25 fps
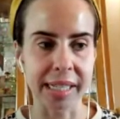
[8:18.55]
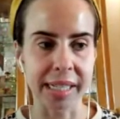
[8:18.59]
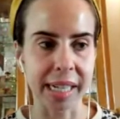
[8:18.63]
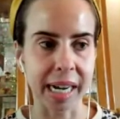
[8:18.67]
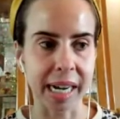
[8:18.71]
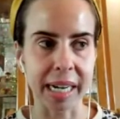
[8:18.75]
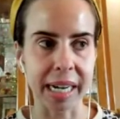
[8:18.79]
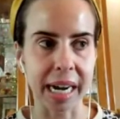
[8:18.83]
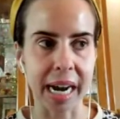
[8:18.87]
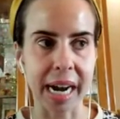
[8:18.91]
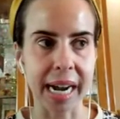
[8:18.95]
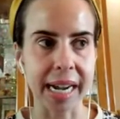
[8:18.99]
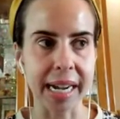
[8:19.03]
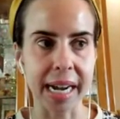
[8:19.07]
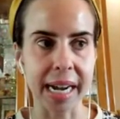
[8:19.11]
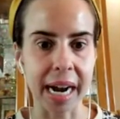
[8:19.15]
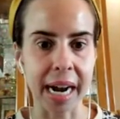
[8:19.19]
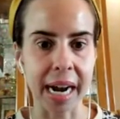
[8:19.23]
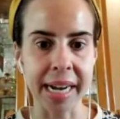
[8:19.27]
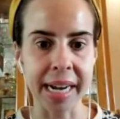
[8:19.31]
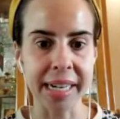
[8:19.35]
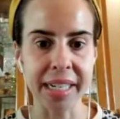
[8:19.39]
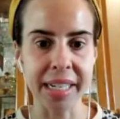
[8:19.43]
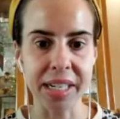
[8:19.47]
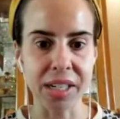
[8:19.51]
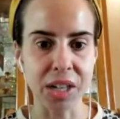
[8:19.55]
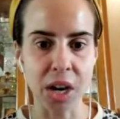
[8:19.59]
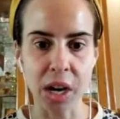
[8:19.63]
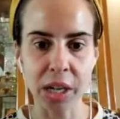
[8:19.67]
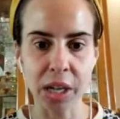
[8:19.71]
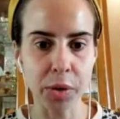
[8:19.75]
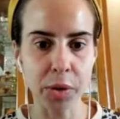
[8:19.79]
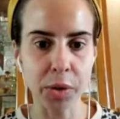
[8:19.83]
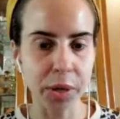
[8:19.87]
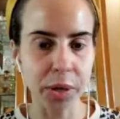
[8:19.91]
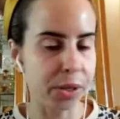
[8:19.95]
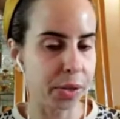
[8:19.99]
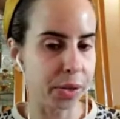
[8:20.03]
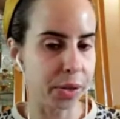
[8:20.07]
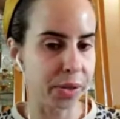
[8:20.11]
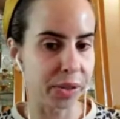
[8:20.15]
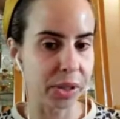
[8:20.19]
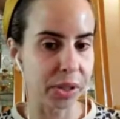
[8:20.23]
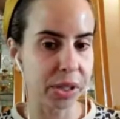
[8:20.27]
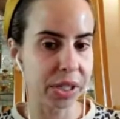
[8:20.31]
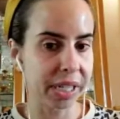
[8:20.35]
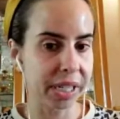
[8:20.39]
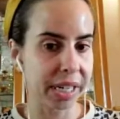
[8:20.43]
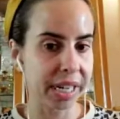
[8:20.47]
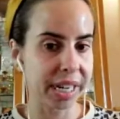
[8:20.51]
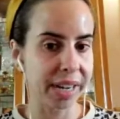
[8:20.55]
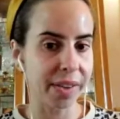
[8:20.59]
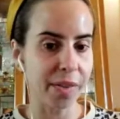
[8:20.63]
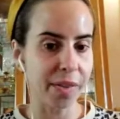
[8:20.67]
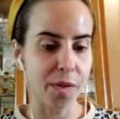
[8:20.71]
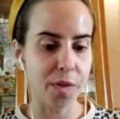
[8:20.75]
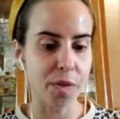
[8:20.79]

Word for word: I did not go to university